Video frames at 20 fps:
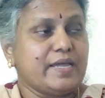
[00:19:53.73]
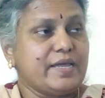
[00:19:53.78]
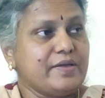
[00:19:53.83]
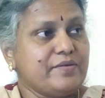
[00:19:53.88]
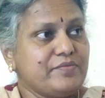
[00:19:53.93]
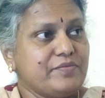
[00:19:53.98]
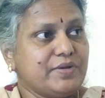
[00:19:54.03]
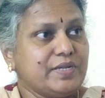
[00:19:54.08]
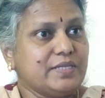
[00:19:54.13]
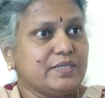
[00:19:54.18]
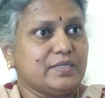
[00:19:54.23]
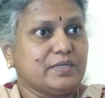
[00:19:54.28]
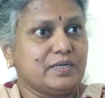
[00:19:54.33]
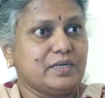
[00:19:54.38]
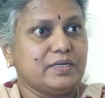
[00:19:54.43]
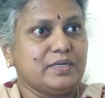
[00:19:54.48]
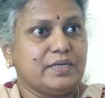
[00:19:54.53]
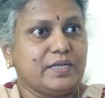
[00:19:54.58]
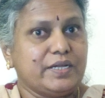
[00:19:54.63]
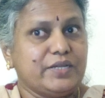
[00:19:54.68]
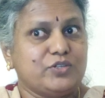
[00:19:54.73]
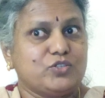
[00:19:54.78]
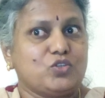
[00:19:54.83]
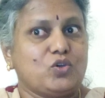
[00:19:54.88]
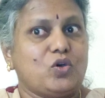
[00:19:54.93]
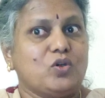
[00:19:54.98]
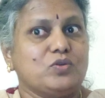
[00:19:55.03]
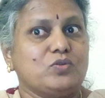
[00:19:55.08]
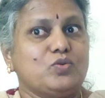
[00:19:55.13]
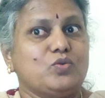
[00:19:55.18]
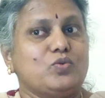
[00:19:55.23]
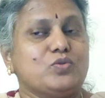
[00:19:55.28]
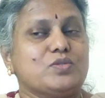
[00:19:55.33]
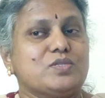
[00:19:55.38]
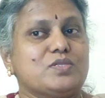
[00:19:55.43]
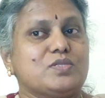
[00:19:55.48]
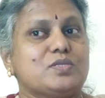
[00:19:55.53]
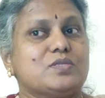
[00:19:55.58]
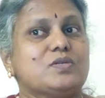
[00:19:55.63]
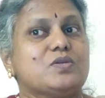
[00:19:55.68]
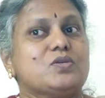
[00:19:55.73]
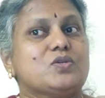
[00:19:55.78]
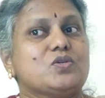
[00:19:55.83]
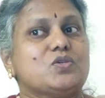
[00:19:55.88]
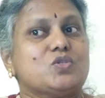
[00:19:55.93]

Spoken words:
Every third day John goes